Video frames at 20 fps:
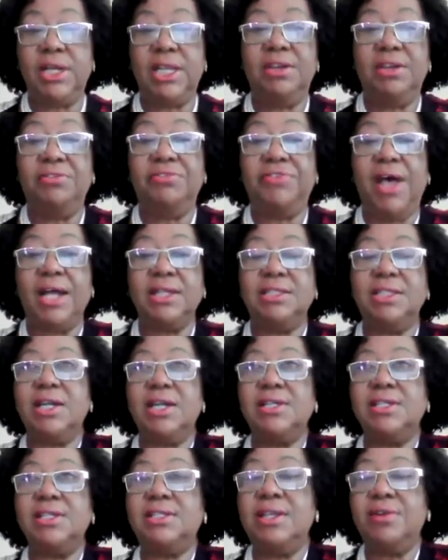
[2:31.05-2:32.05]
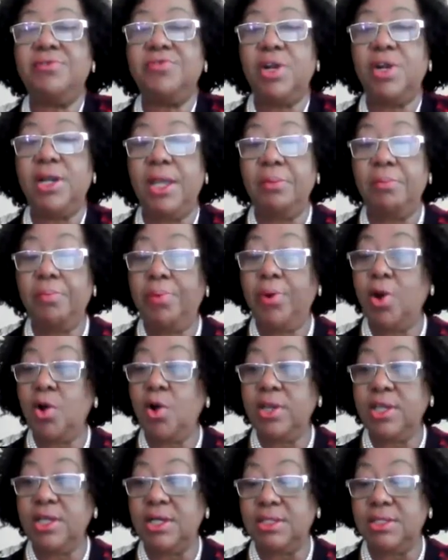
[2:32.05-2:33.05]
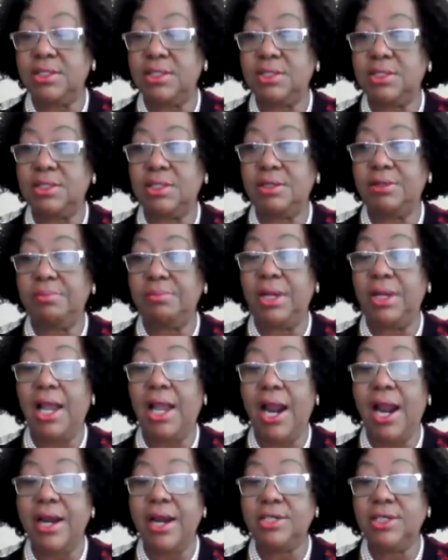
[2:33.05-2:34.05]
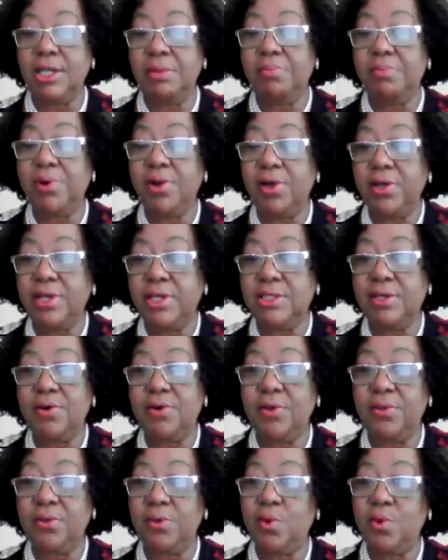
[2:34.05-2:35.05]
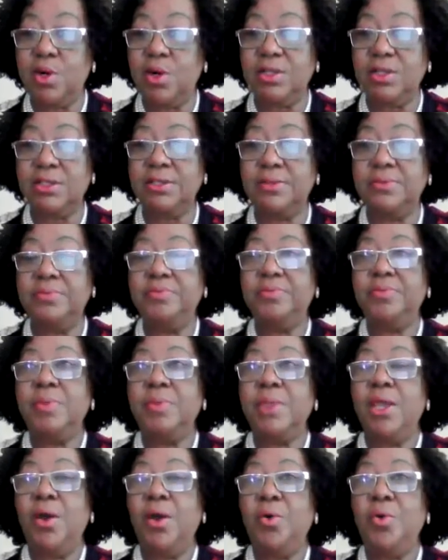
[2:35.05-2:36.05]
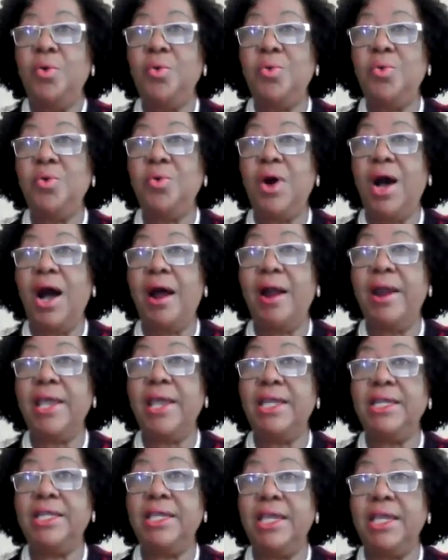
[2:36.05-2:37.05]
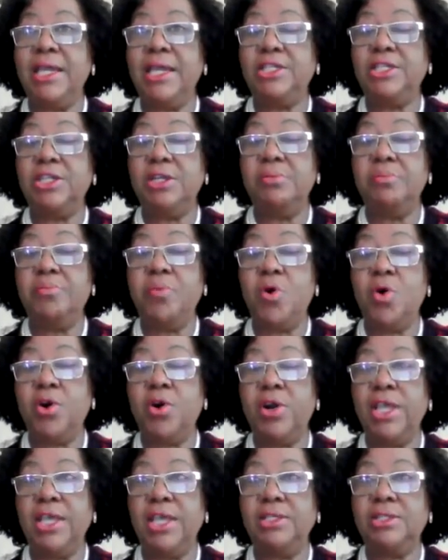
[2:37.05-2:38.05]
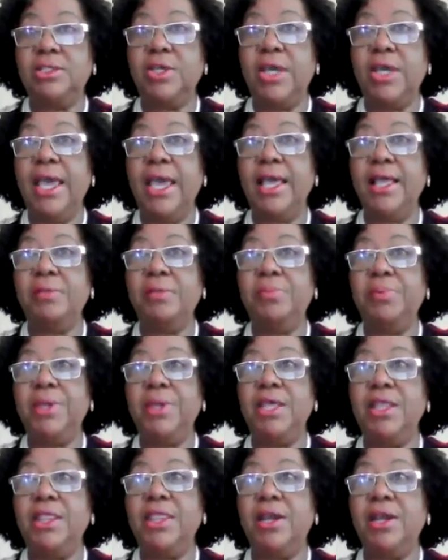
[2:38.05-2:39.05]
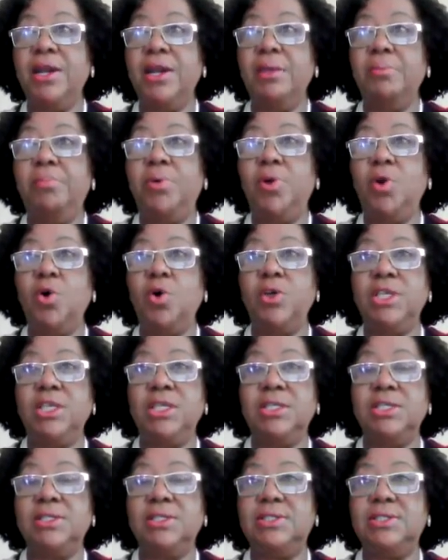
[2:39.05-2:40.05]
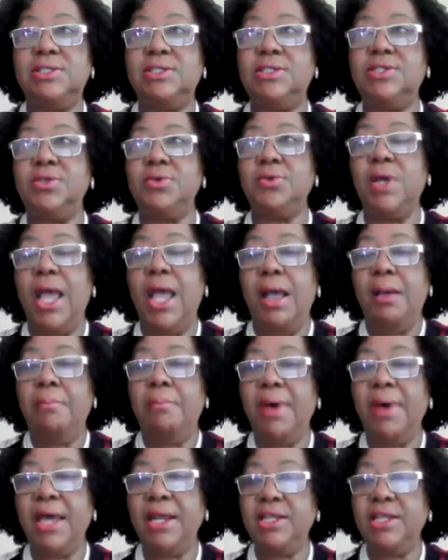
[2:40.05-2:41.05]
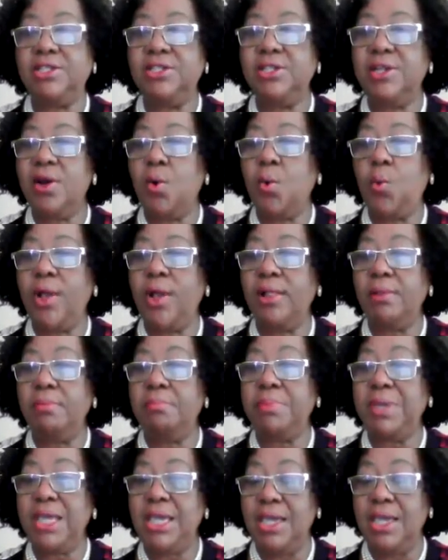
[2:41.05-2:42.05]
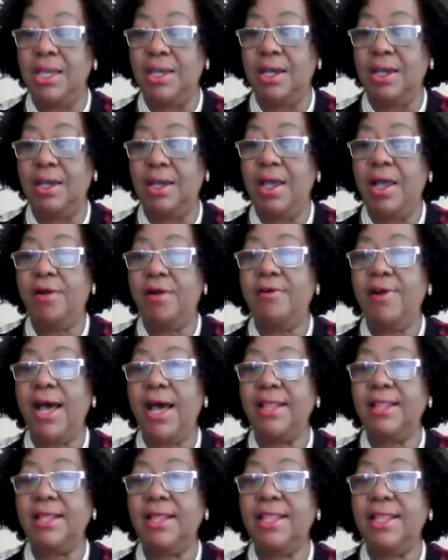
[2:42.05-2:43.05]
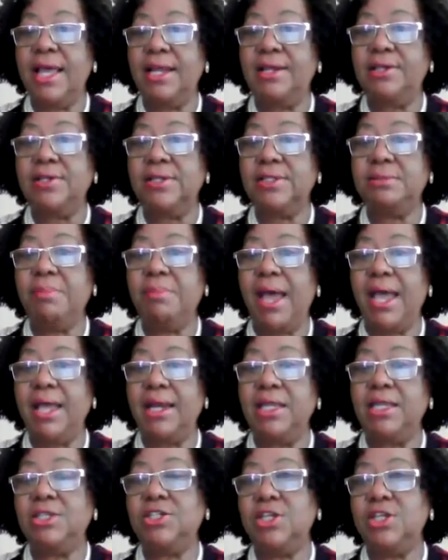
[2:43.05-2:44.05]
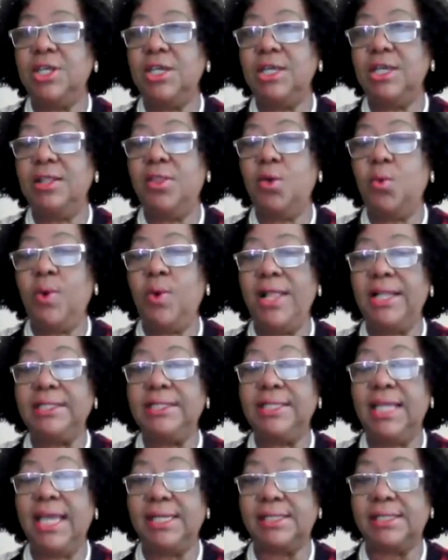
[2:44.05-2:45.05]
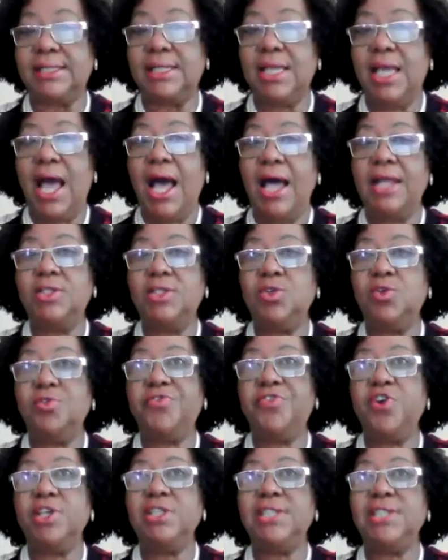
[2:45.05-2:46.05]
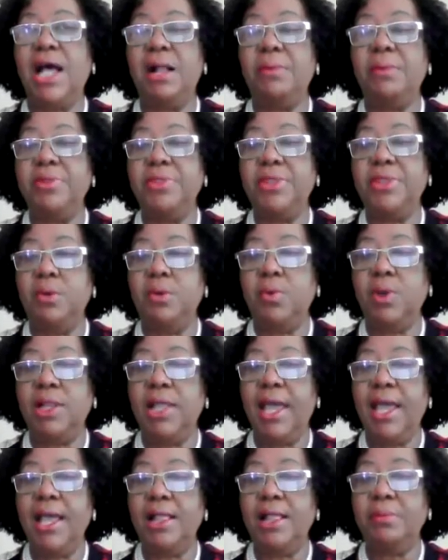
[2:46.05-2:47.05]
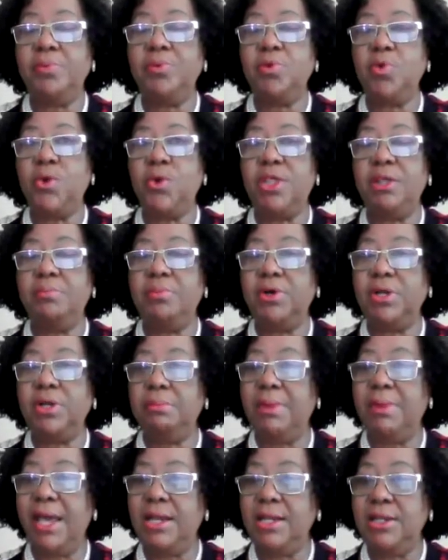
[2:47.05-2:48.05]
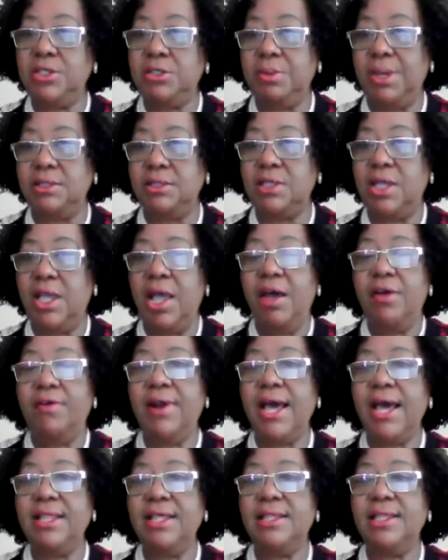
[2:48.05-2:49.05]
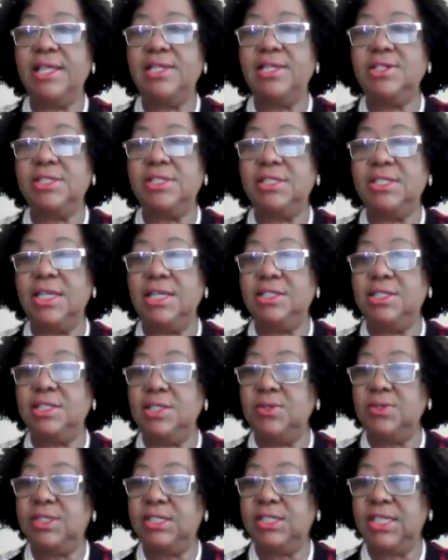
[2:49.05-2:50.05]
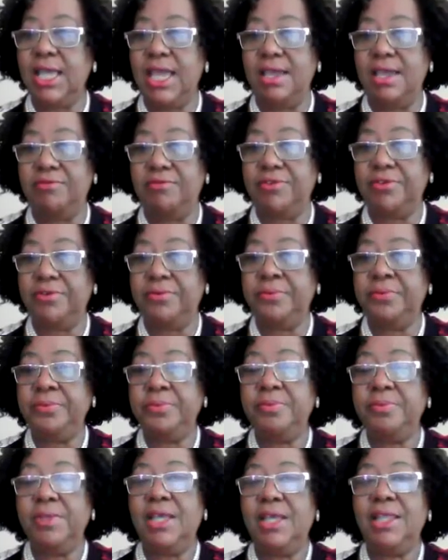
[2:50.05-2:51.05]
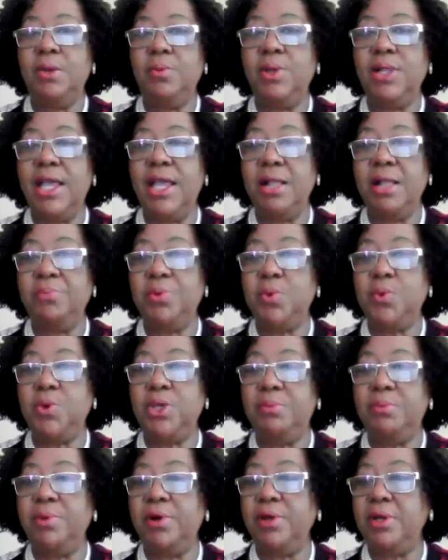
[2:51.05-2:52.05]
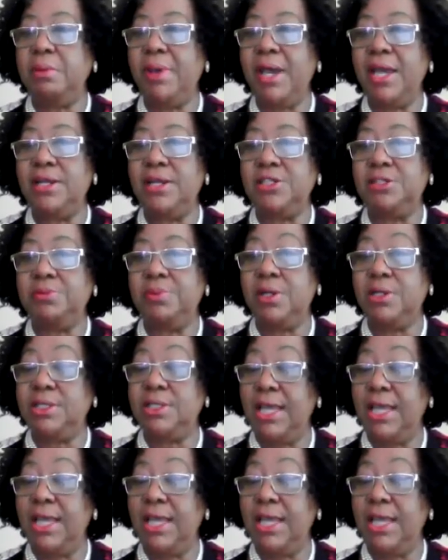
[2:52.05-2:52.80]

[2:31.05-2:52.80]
In fact, there are several employers, large employers around the world, who are engaging more into helping their employees to manage their well-being rather than just managing the wellness. And so, for example, they will help you with money management rather than just say to you, save. They will help you with money management.